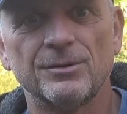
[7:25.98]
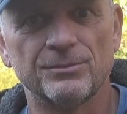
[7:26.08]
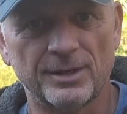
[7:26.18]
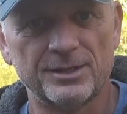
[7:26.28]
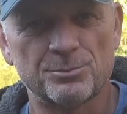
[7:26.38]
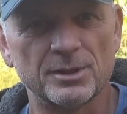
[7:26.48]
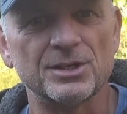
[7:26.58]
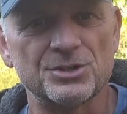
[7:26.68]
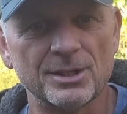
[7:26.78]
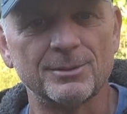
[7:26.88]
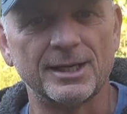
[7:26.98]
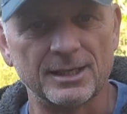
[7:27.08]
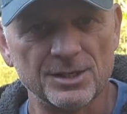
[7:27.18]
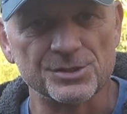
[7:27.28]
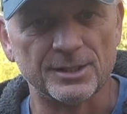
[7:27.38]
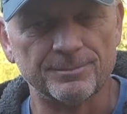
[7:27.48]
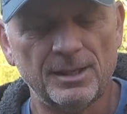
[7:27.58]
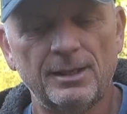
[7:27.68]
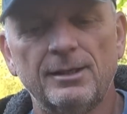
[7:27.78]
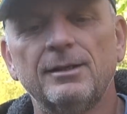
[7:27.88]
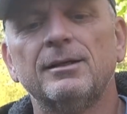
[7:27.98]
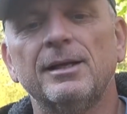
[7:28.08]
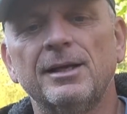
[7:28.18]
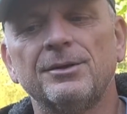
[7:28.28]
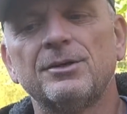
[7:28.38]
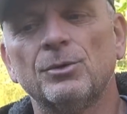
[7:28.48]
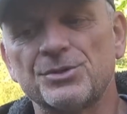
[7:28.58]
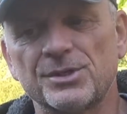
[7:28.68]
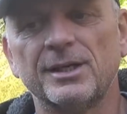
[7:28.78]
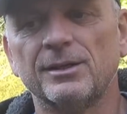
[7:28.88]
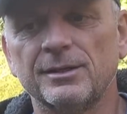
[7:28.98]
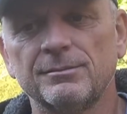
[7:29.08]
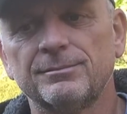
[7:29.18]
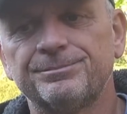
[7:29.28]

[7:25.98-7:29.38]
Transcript: Right? Pretty intimidating, isn't it? And coincidentally,